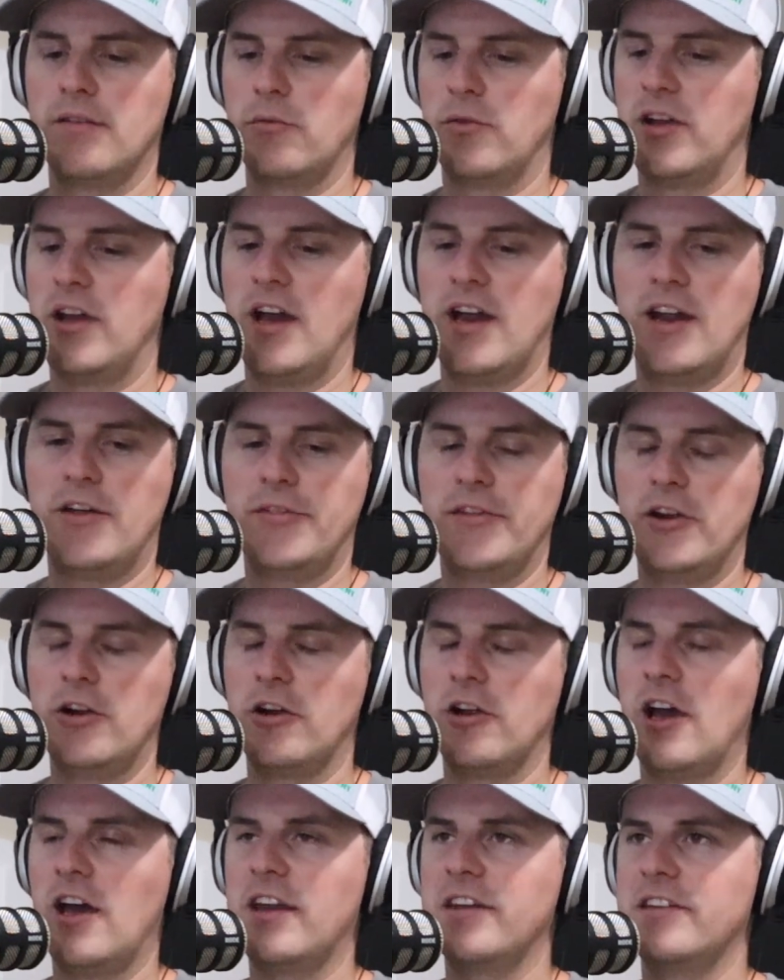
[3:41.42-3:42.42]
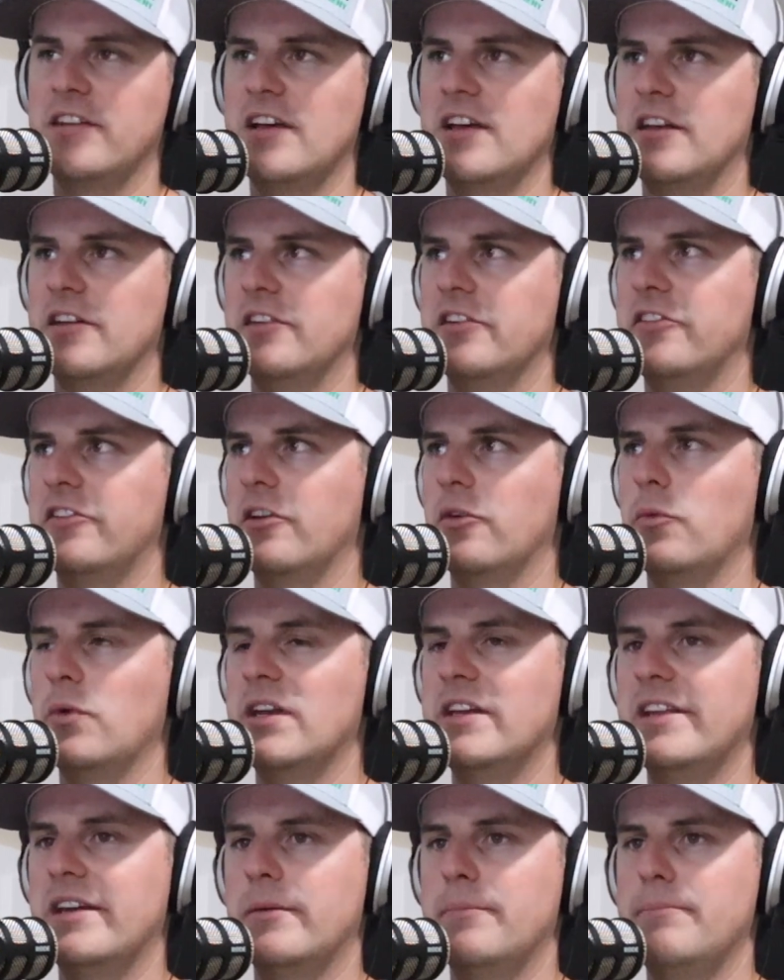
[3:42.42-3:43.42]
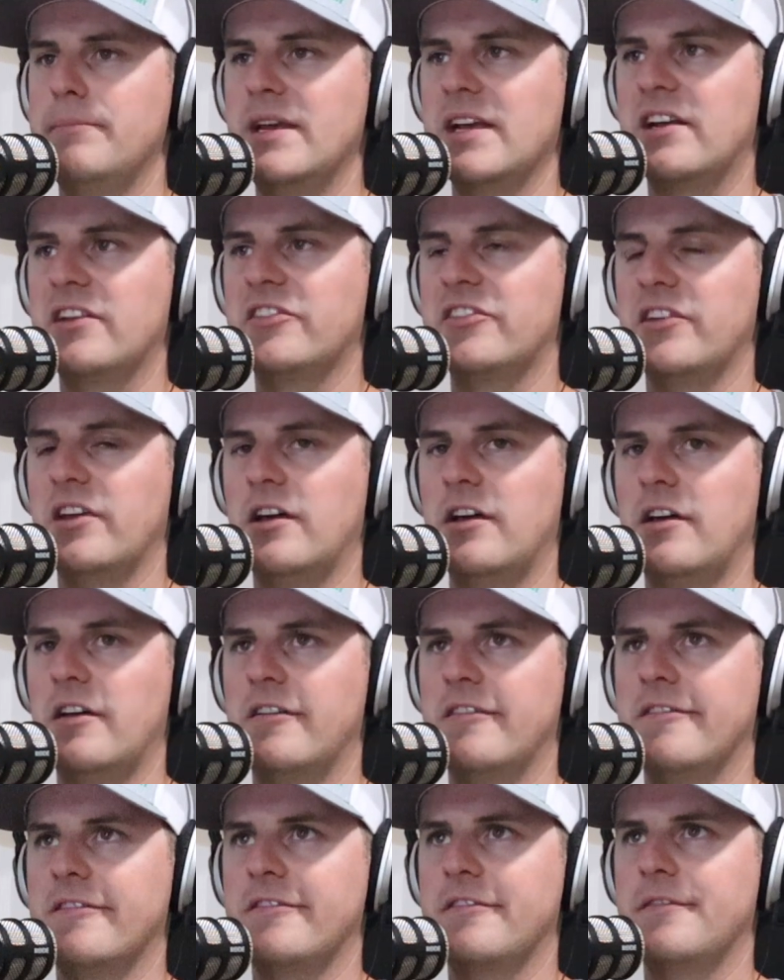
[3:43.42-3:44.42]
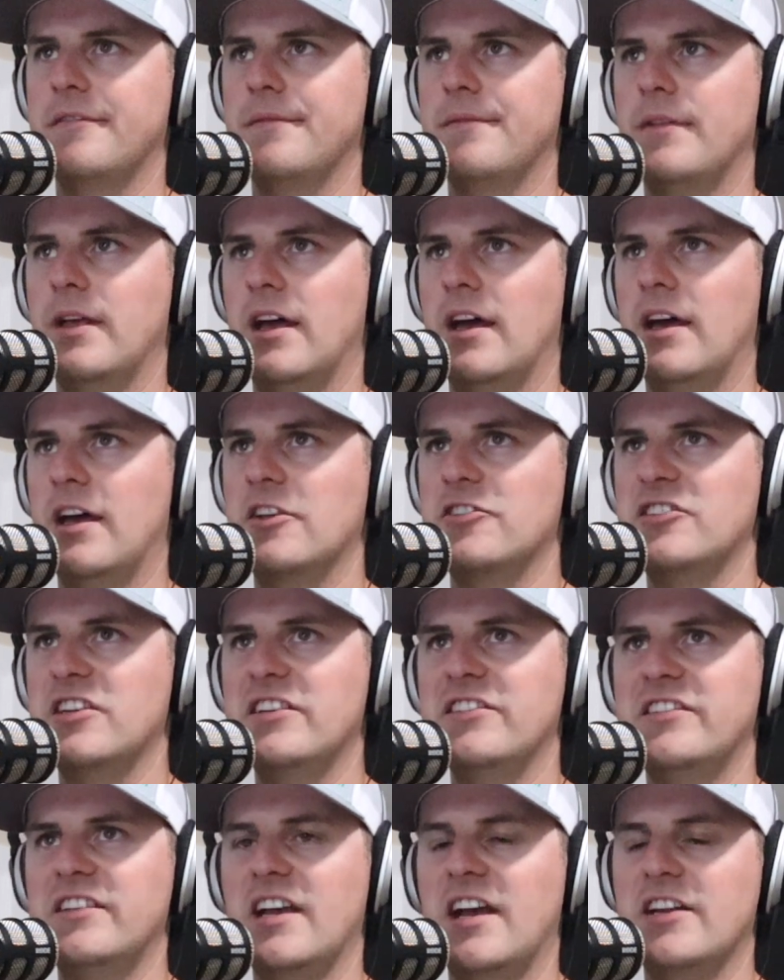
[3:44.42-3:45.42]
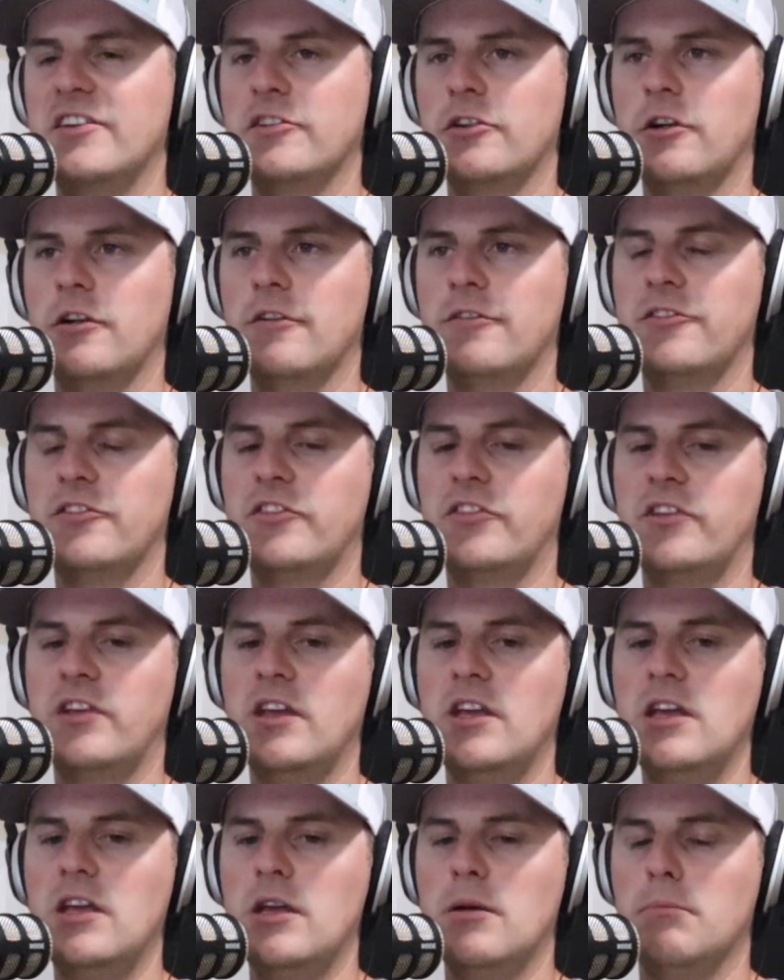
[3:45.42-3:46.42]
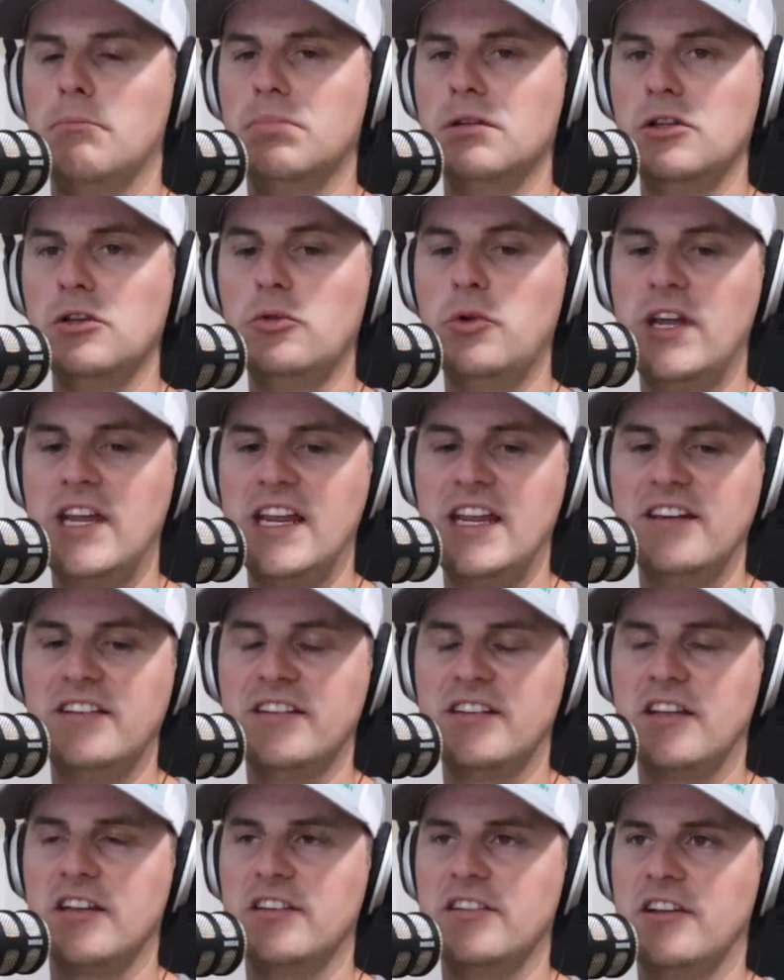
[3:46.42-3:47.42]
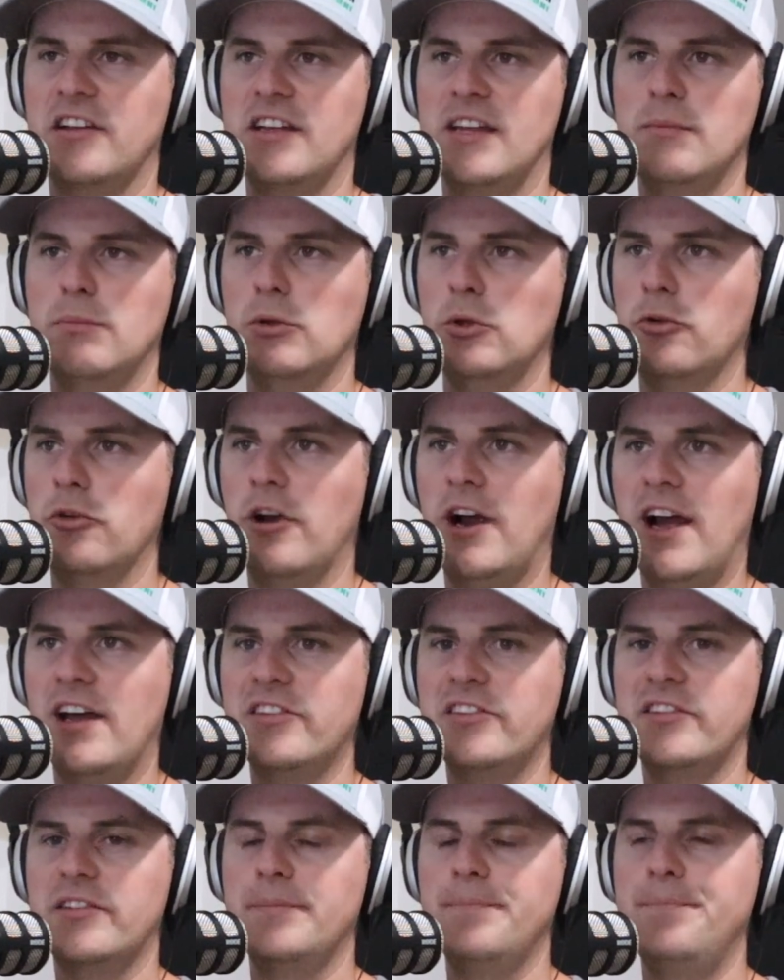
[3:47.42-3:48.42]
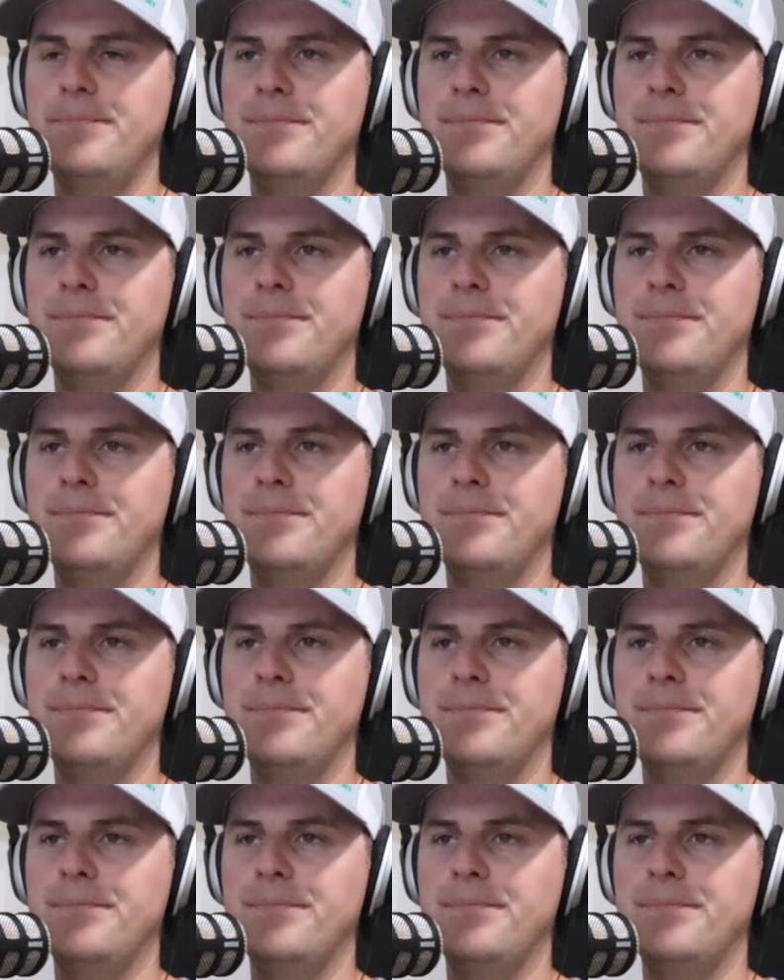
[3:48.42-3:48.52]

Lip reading: got out there and got it done. So we did a mix of GCI Turf's Blue Heat Kentucky Bluegrass